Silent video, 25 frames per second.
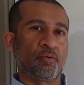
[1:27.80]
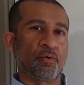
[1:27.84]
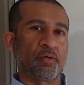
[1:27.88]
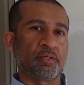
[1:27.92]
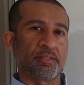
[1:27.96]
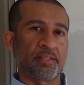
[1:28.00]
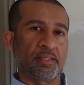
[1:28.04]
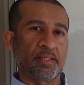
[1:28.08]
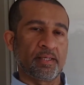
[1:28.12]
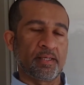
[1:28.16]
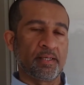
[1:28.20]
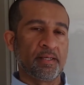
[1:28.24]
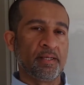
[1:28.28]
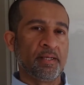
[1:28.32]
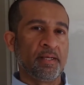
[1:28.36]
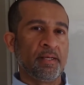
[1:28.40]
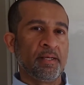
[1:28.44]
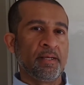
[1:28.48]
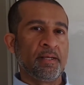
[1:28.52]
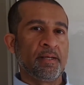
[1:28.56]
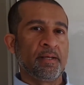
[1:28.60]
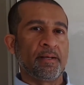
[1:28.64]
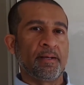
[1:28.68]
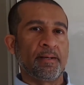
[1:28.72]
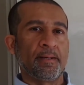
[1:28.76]
a
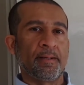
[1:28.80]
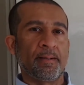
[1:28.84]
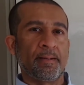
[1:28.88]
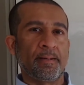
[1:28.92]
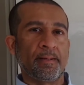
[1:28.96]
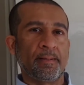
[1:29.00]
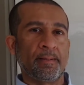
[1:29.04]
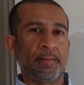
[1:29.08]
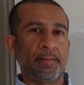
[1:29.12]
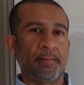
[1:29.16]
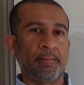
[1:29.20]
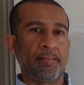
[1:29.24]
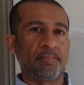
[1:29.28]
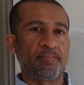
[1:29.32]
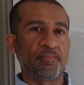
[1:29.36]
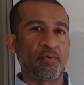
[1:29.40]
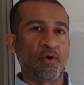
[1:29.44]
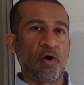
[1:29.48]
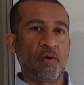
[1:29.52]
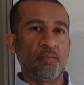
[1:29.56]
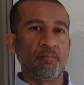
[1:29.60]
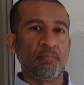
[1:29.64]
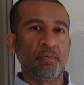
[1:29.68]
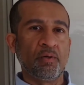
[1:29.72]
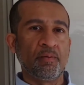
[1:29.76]

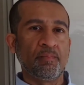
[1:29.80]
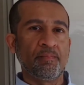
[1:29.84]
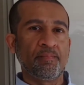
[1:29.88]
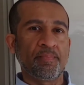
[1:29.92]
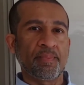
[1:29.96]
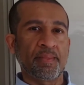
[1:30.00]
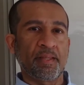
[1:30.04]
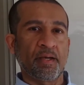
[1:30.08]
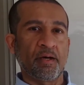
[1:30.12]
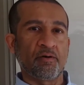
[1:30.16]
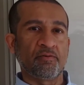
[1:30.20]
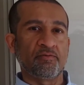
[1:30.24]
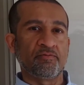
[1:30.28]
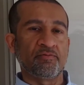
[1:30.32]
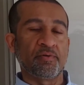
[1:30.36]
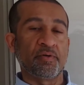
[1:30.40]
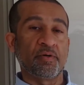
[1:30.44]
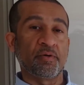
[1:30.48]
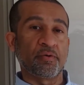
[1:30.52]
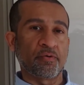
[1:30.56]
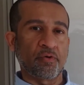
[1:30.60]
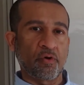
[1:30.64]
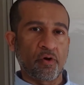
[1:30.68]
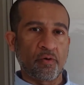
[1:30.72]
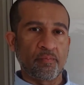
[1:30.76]
problem of
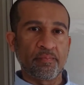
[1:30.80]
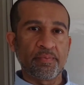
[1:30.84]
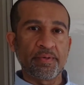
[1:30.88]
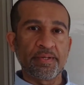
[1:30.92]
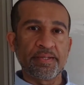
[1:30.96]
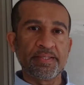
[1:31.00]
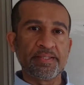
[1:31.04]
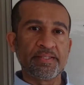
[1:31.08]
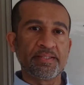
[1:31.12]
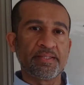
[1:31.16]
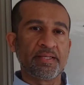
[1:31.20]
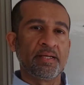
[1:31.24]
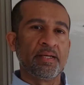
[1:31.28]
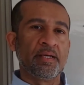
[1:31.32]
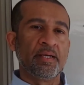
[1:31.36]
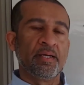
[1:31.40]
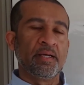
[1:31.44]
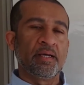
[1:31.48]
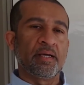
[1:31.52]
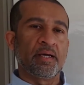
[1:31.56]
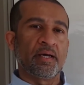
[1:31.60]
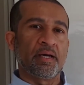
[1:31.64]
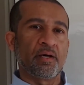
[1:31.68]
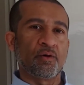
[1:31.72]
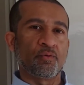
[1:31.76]
robberies
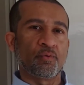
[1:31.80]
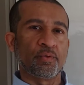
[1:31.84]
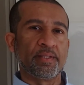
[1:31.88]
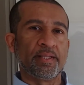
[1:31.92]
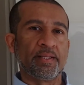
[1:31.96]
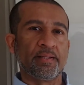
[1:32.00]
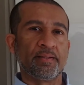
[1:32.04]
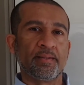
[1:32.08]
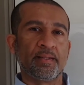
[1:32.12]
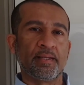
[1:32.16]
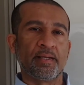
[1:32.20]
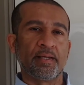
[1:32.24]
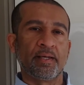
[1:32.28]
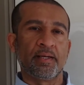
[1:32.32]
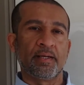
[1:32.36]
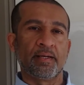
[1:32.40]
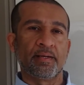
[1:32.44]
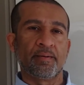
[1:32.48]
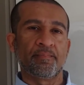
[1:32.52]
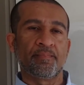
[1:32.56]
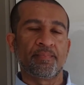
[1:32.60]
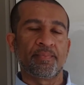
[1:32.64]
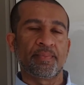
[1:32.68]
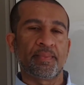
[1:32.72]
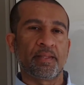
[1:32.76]
within
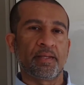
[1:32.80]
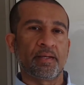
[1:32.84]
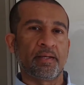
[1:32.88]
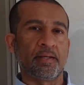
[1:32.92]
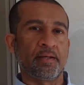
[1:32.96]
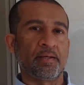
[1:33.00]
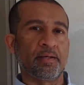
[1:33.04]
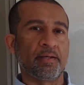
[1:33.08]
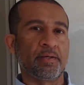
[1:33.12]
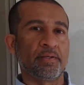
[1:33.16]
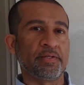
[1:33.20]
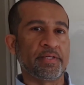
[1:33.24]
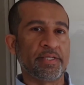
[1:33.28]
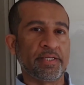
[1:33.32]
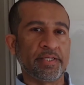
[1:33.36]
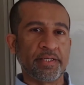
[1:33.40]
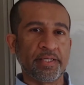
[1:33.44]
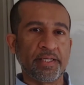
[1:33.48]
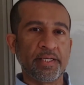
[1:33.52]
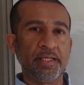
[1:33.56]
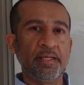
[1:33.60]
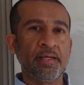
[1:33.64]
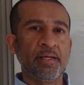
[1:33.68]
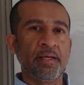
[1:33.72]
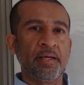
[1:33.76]

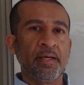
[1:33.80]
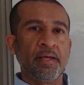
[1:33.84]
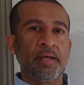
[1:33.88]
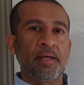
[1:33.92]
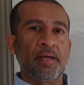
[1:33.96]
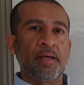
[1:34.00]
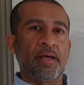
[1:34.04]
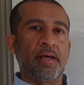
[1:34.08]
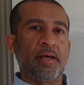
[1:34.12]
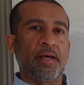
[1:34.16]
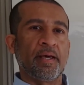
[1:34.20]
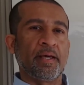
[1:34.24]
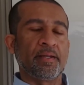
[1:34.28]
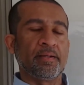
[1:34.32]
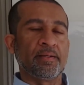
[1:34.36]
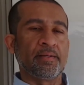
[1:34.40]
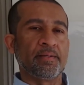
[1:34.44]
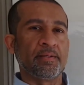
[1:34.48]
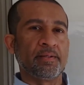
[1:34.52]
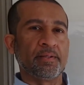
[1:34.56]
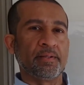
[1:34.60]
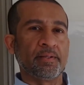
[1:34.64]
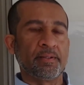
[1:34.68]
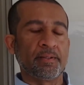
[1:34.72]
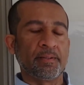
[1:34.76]
TD, and
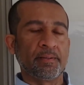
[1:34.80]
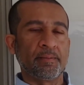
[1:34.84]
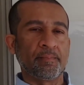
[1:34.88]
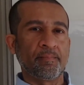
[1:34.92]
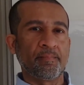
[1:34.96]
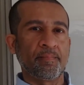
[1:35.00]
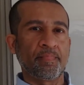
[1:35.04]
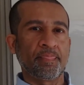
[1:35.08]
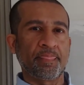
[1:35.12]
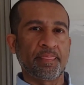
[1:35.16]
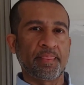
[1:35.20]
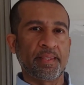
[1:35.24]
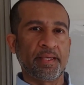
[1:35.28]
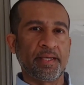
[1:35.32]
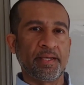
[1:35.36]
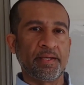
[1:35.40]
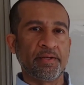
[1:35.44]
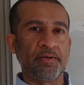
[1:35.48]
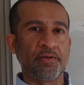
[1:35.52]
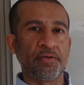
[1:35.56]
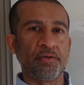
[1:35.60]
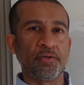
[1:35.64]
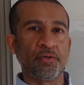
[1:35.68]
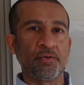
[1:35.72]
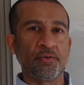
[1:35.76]
they
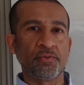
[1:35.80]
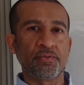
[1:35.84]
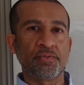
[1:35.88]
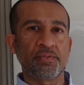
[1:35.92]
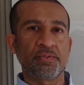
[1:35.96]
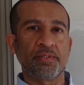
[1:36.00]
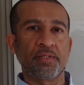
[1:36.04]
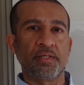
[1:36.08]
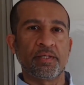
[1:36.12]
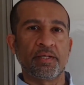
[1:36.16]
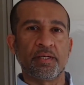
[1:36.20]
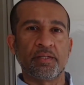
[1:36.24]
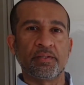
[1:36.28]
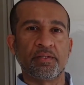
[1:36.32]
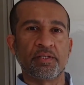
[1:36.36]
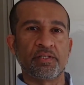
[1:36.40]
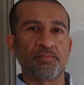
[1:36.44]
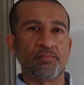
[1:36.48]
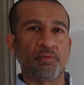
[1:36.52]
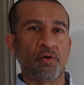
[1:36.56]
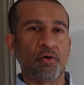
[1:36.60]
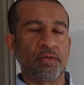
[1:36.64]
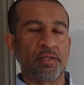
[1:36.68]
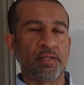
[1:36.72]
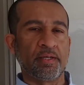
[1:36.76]
introduced this
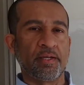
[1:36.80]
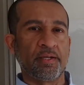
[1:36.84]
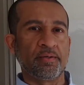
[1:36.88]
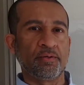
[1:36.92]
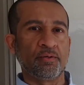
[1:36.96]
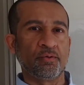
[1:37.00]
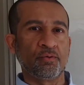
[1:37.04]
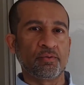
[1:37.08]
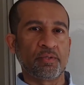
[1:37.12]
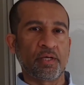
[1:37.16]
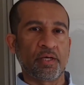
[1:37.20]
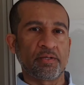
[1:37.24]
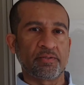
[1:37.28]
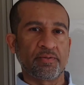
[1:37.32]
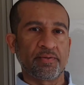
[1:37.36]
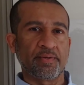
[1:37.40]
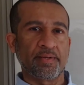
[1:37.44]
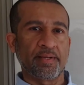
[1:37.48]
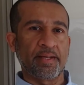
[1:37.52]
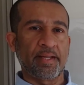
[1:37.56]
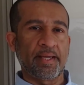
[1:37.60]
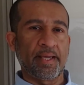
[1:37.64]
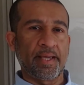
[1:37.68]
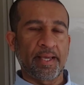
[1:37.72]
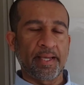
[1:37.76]
model in
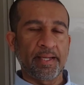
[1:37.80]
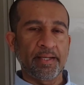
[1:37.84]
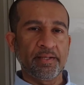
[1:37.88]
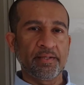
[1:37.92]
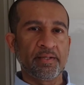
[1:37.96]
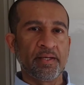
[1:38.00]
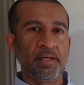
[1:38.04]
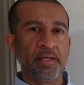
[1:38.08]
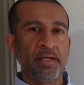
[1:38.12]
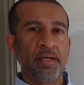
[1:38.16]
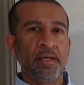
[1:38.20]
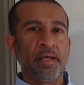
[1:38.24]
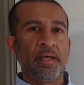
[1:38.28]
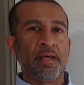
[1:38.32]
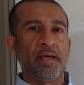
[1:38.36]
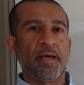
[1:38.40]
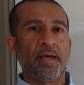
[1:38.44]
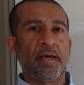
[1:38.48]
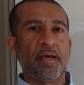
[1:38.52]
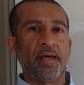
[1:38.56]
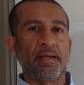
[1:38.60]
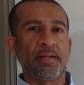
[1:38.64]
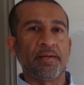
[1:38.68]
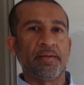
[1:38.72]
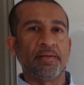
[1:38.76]
2008
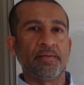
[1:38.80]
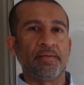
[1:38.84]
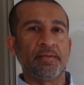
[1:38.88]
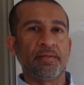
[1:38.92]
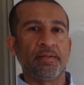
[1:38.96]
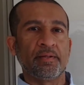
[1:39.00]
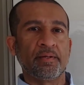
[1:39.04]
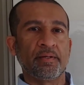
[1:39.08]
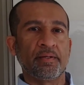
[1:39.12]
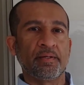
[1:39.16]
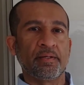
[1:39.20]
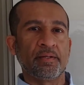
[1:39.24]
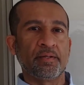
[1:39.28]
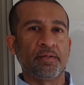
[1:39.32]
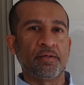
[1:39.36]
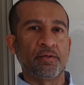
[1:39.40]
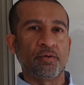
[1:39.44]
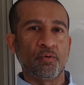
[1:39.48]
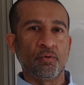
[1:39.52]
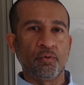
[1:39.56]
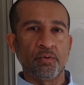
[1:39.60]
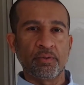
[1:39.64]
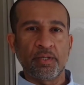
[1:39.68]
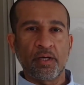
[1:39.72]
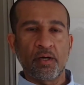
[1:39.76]
and
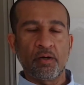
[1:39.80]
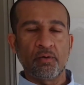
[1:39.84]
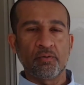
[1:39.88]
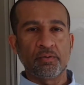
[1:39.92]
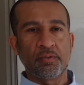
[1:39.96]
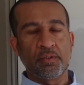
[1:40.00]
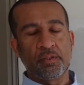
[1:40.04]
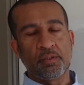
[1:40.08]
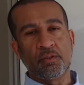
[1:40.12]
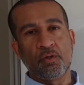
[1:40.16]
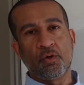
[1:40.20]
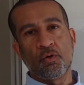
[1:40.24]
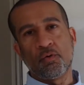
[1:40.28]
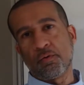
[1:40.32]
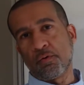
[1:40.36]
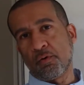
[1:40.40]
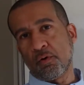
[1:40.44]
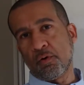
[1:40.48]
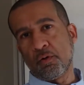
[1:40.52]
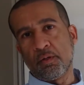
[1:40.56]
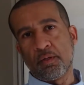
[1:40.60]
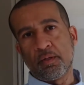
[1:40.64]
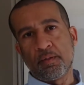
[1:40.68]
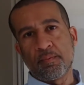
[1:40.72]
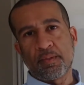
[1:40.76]
rolled out the
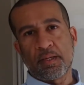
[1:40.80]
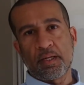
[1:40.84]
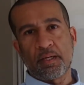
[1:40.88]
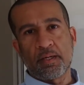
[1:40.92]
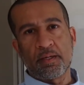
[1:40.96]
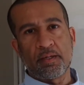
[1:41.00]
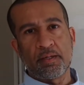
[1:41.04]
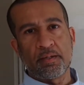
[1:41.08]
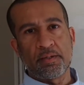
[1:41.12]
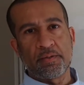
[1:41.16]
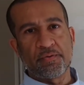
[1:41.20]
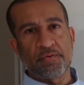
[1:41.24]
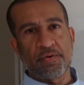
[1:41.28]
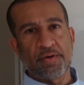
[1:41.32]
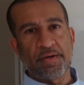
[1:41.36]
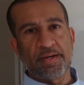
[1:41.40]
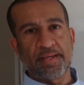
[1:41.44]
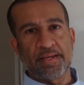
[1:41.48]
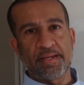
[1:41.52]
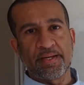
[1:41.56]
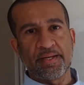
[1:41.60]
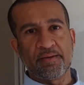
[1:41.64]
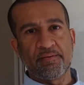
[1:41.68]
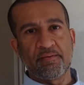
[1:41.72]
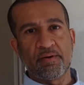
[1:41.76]
overall training
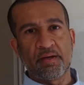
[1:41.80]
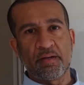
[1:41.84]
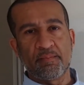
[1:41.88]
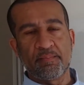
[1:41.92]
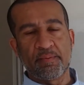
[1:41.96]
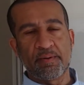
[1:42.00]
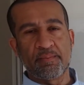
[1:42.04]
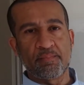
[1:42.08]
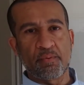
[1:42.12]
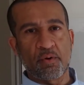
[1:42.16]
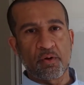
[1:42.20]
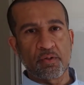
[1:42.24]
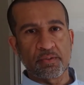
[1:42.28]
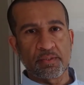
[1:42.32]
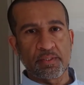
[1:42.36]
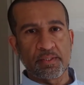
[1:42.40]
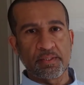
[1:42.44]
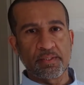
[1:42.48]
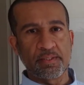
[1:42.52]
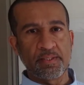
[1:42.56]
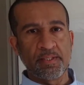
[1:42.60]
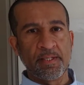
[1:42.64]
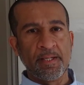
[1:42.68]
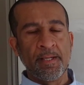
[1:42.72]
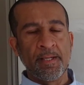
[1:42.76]
and development process